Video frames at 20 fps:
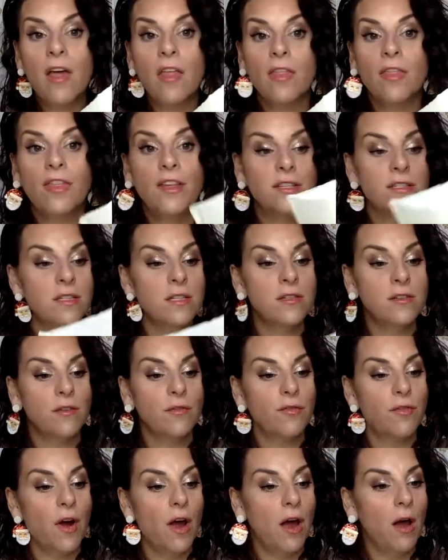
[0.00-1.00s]
This is
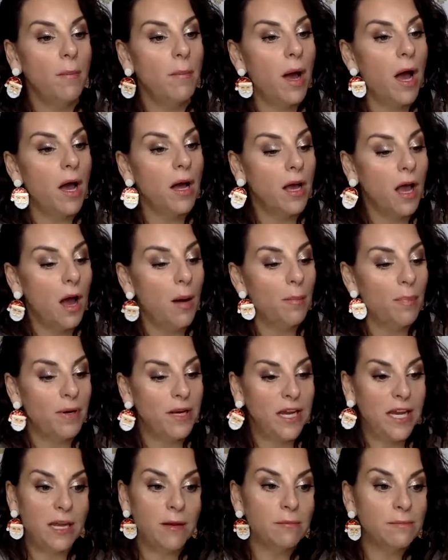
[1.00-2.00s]
from a
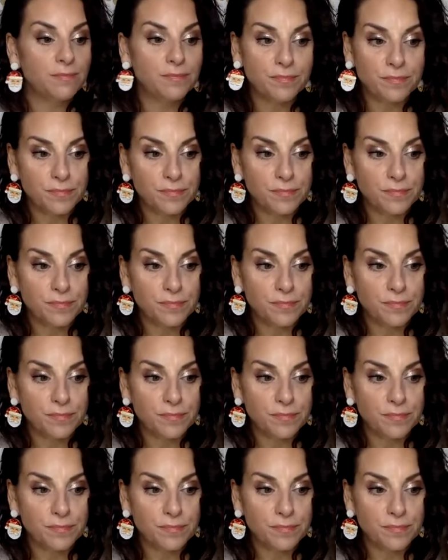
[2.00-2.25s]
company